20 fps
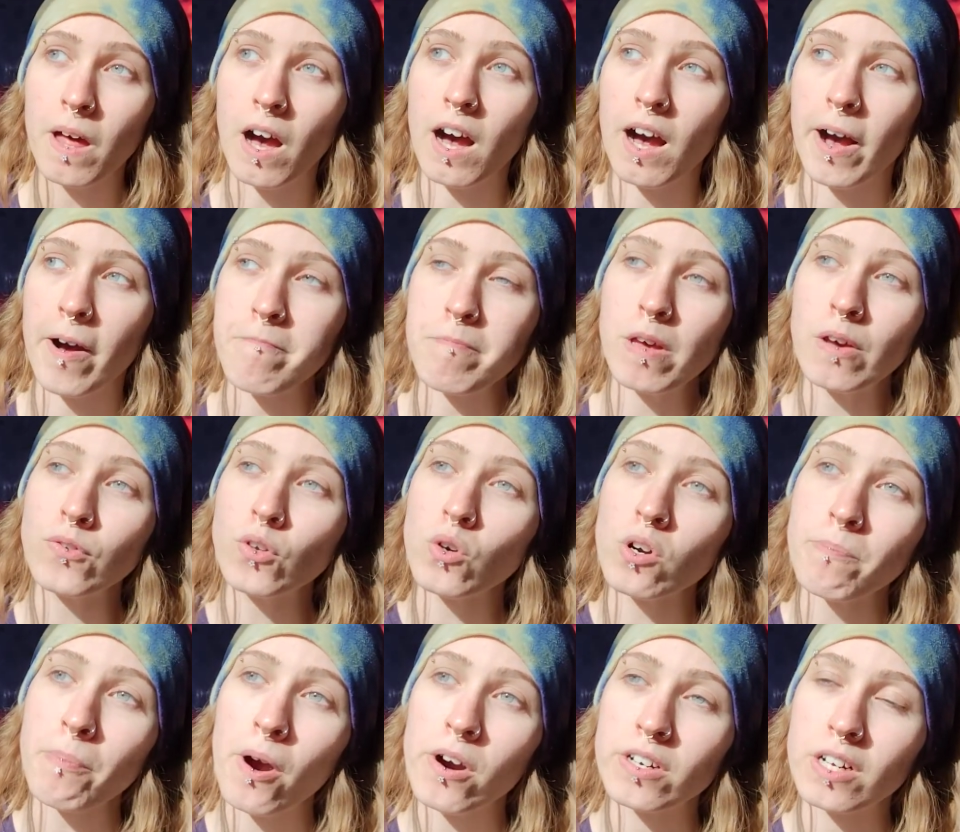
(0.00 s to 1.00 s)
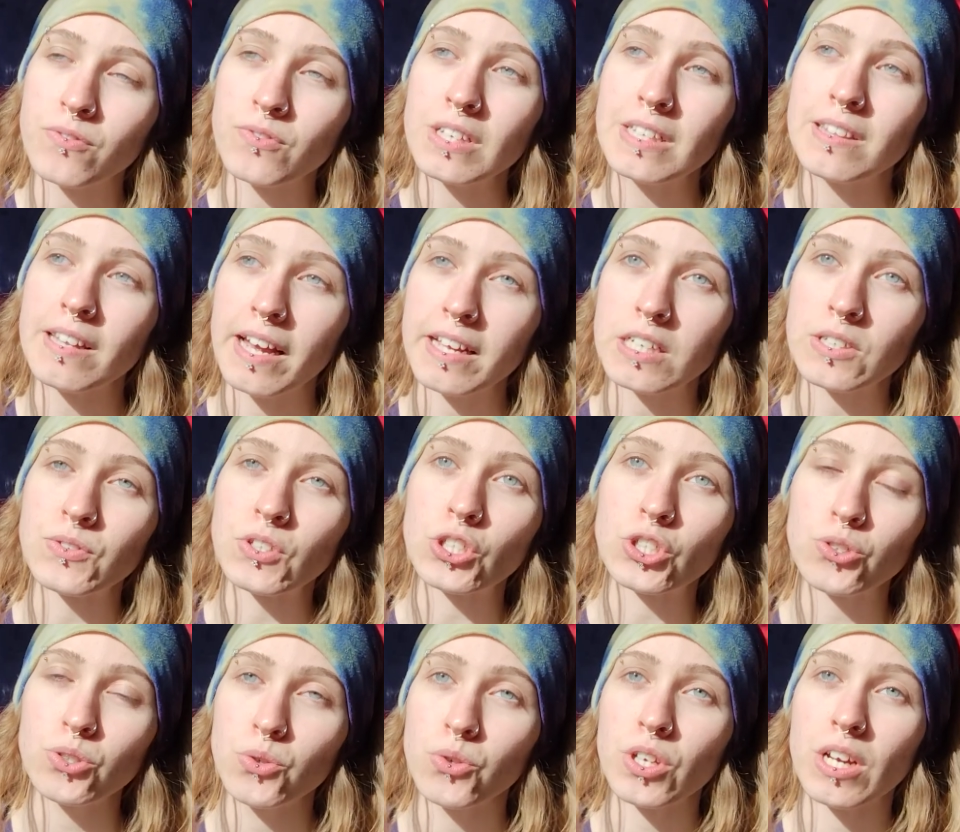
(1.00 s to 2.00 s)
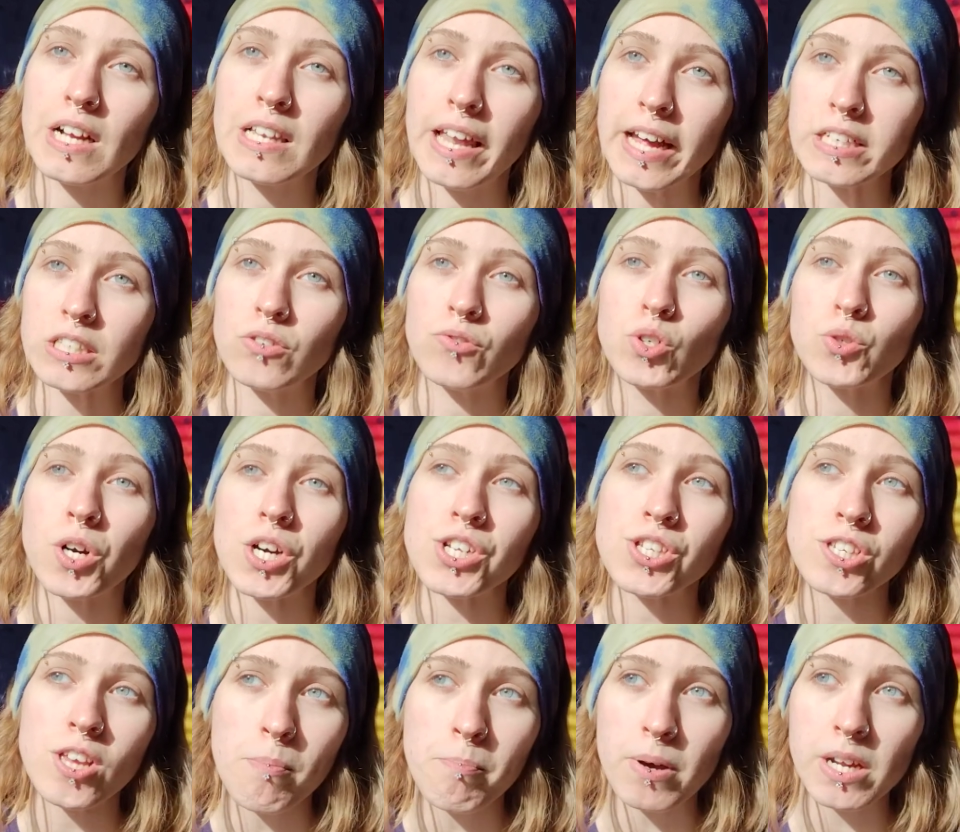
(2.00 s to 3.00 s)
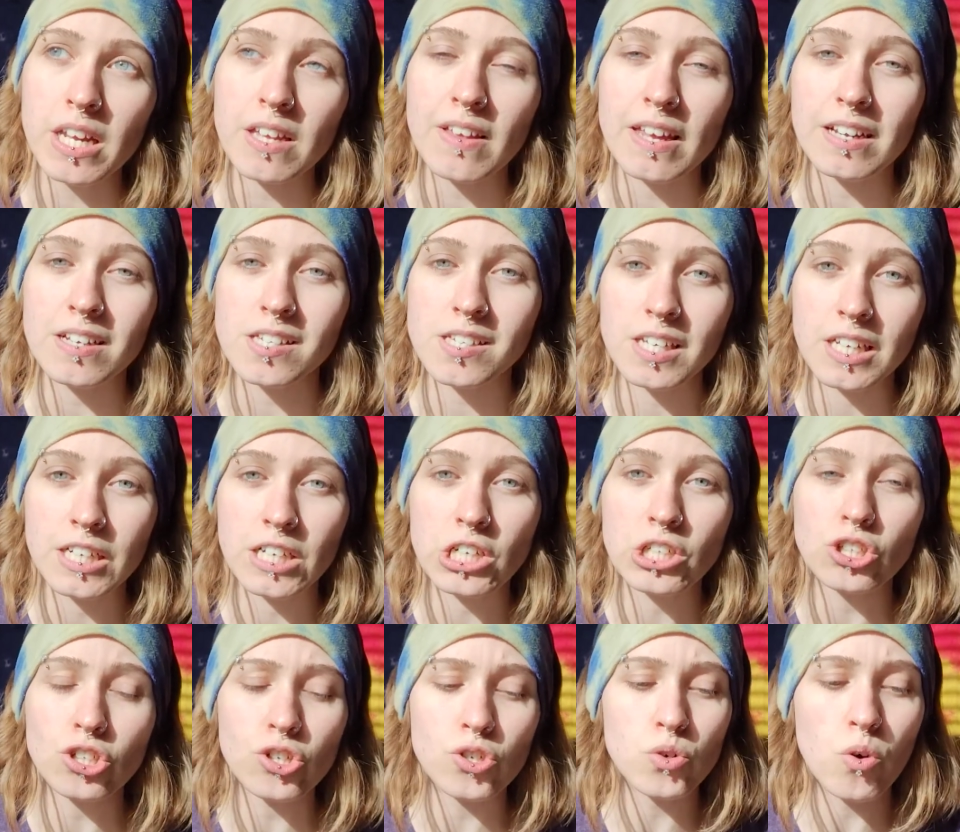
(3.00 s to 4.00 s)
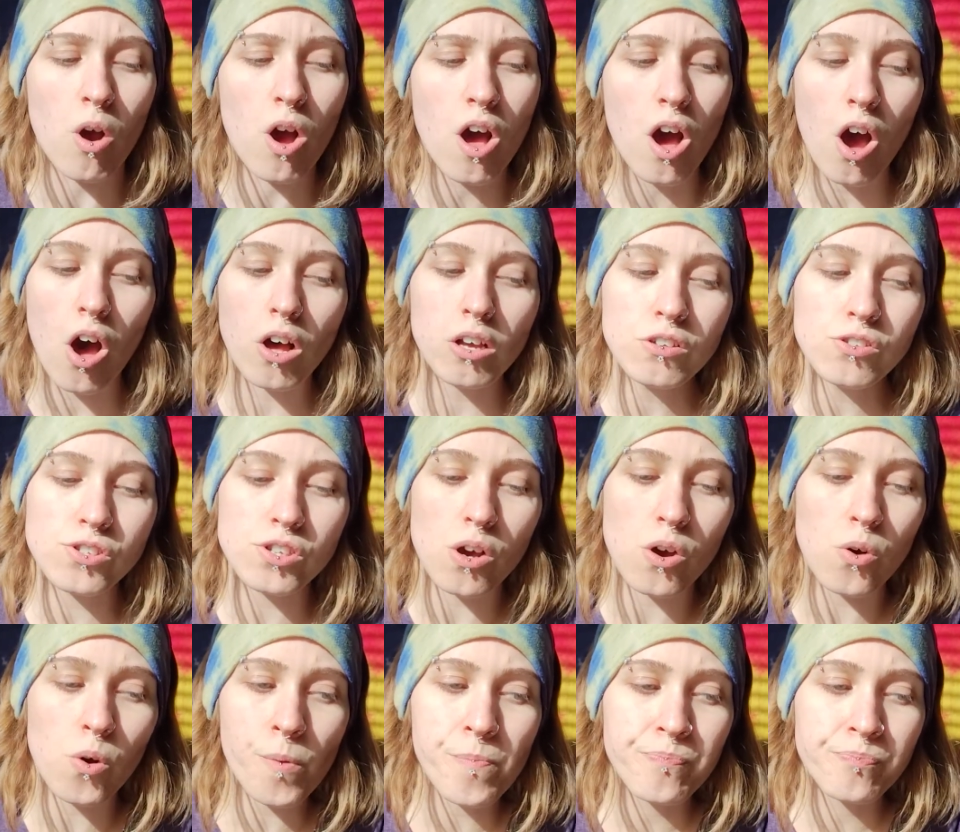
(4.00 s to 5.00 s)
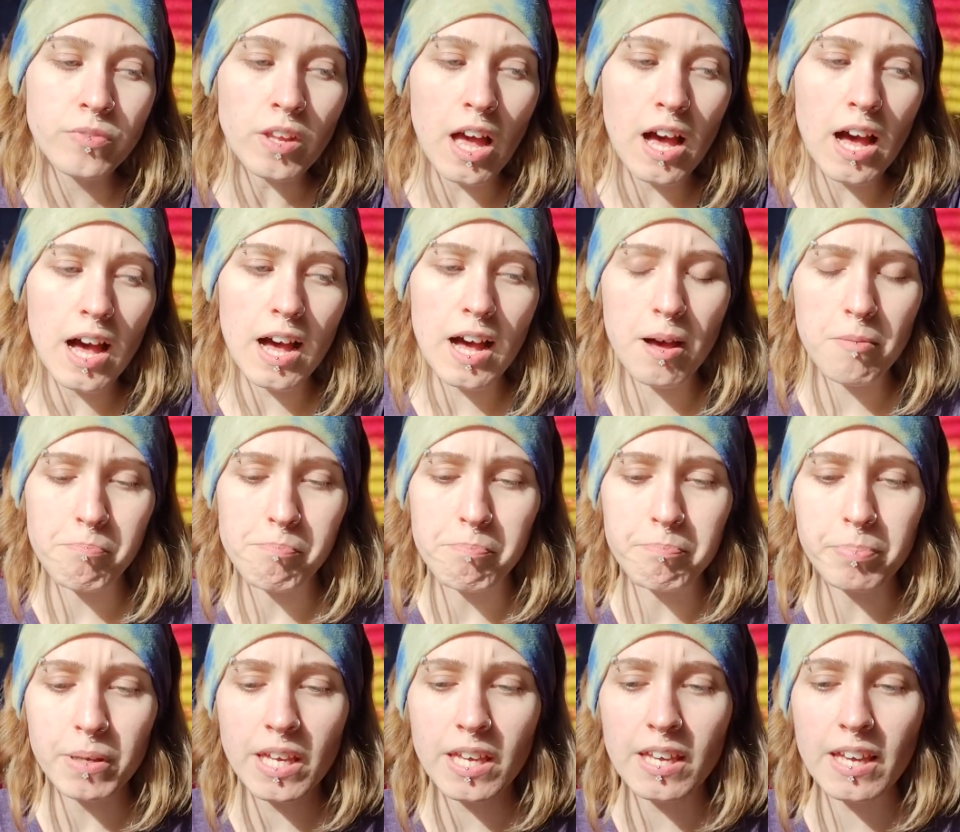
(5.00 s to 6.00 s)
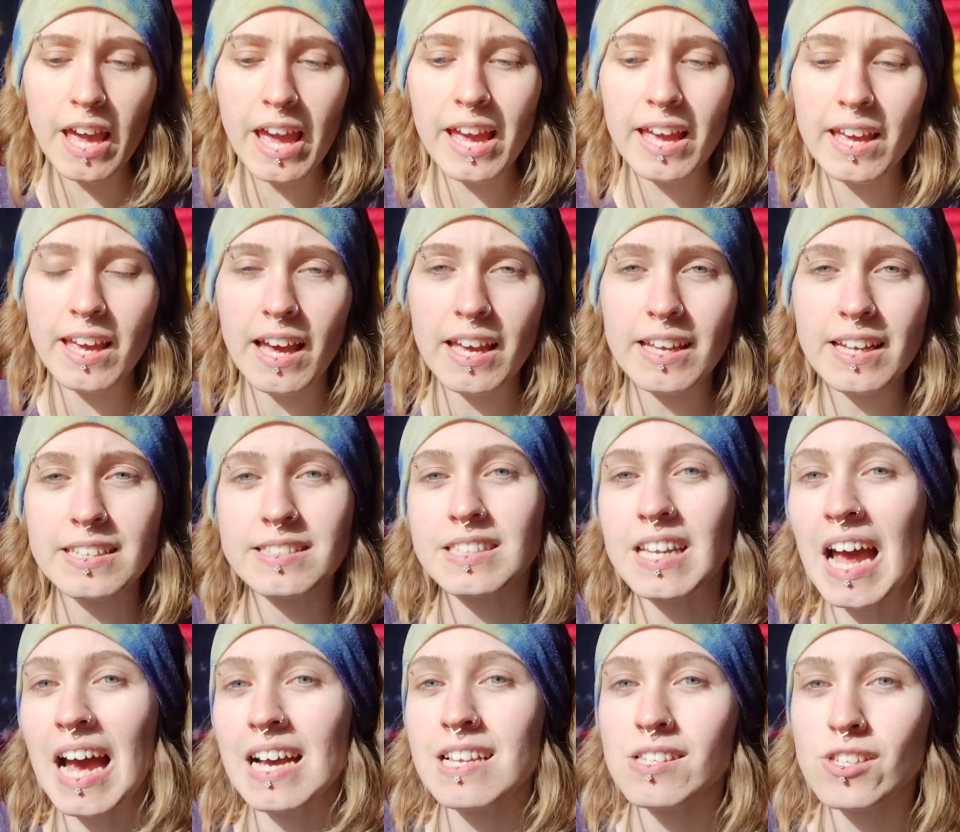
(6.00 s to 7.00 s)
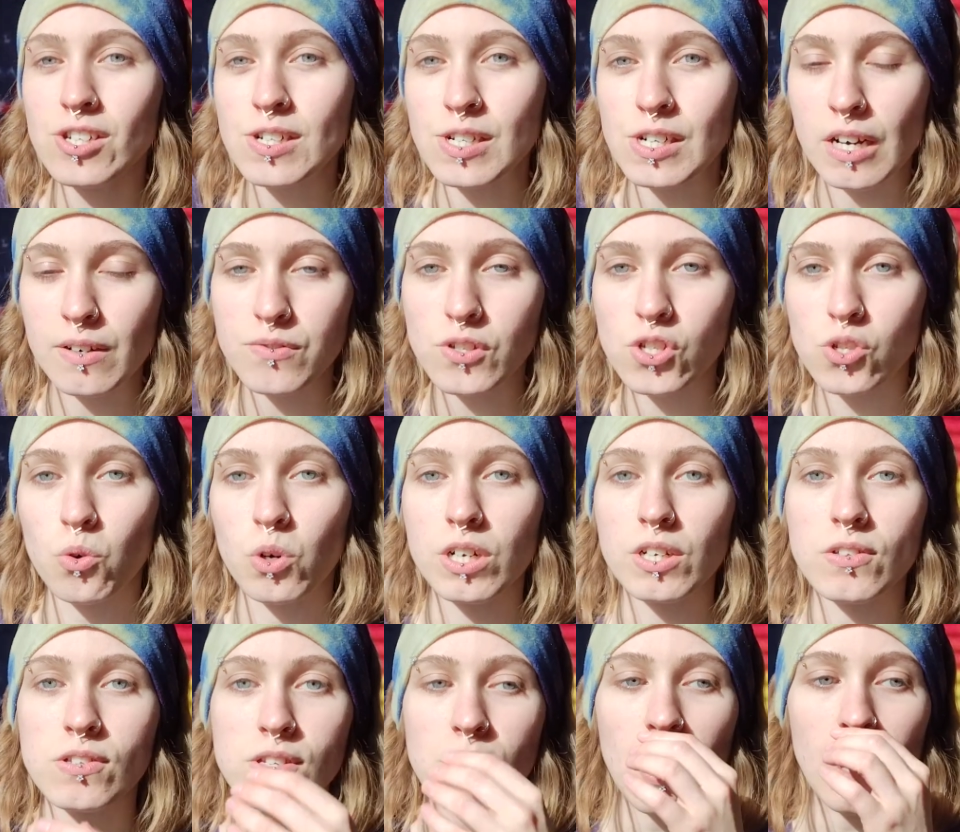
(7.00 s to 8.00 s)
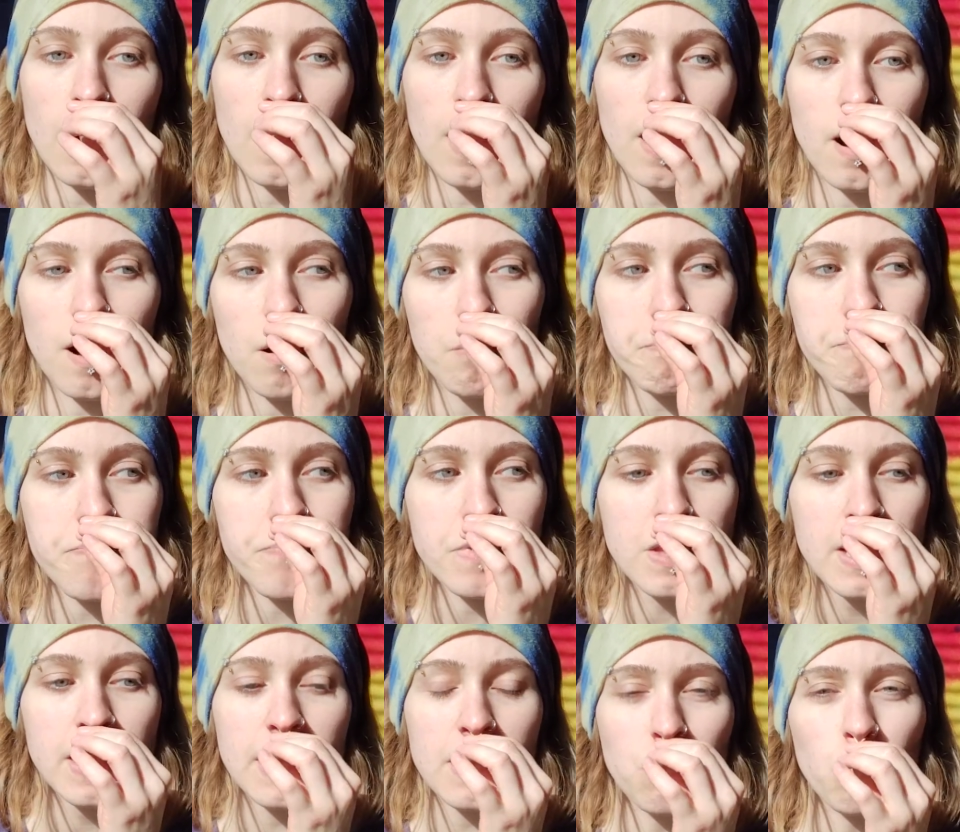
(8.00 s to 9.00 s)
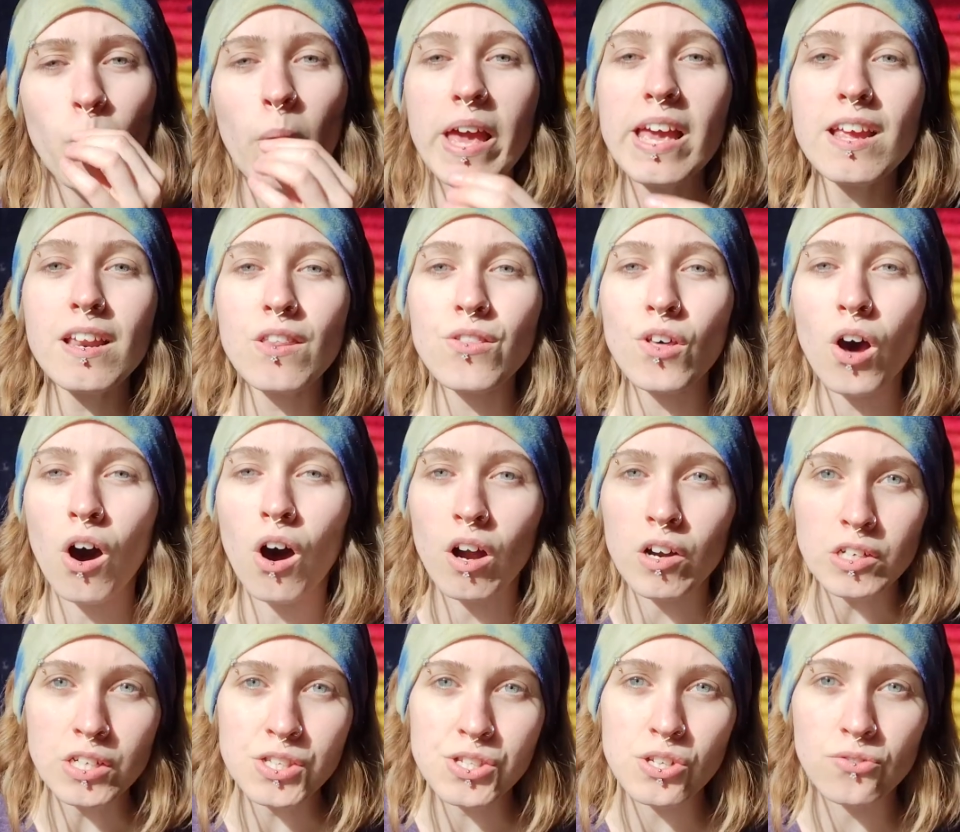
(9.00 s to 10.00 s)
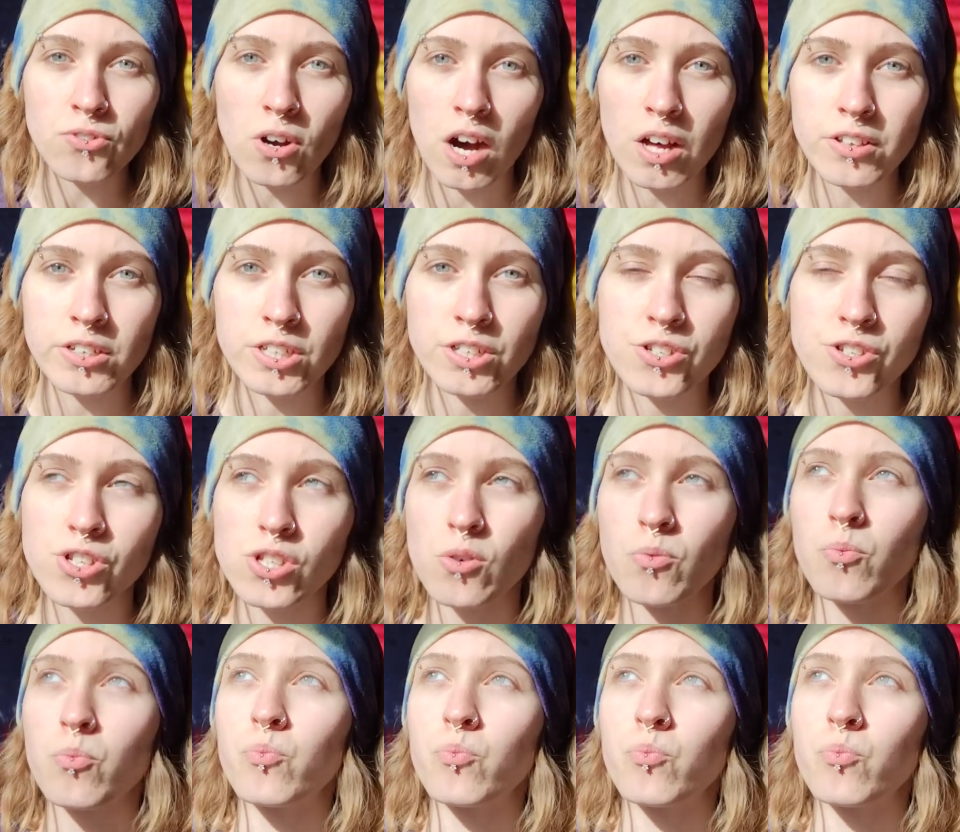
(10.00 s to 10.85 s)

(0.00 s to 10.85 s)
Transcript: If you are part of the Light of the Truth Collective, you are somebody that is here to also be a tester of sorts, weighing the hearts of others,